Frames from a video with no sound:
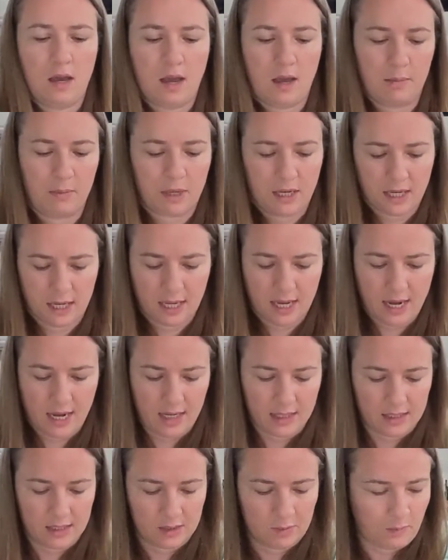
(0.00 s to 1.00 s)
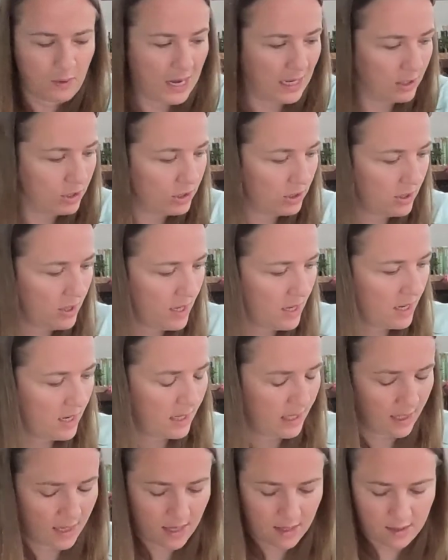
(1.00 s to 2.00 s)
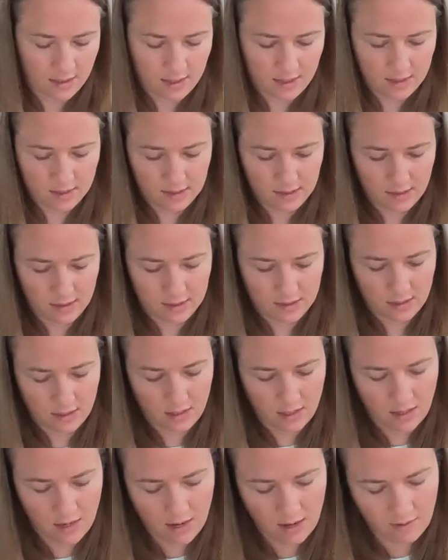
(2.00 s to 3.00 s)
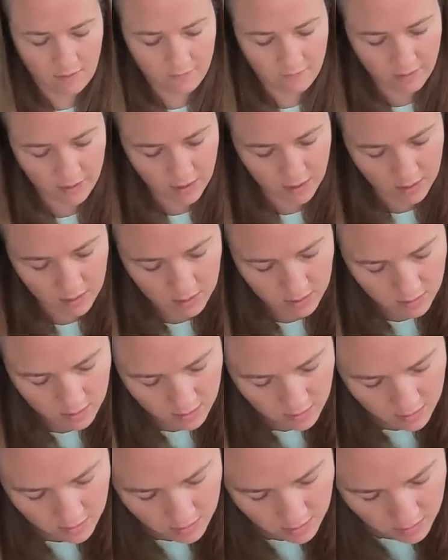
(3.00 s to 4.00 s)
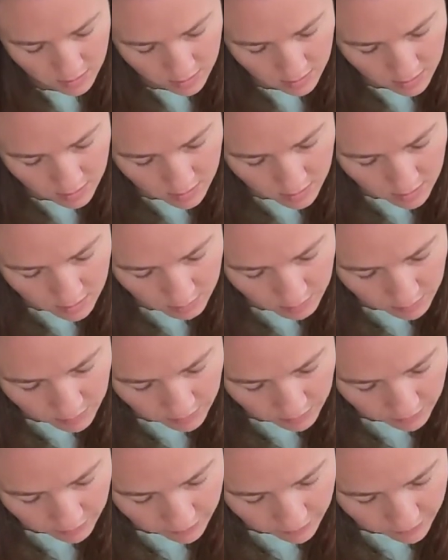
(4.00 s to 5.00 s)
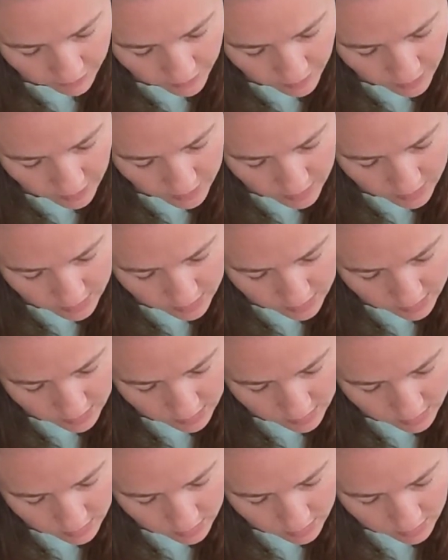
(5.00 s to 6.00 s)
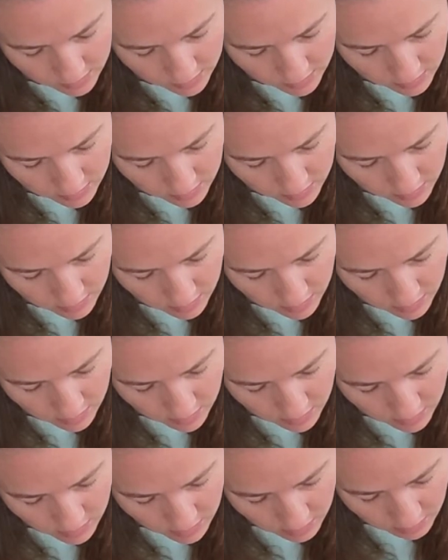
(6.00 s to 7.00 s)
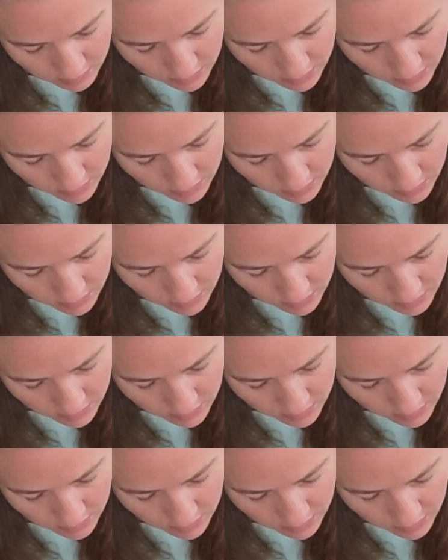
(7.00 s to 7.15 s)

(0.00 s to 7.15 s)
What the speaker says: I'm gonna get a spatula and get these into the oven. But first, I'm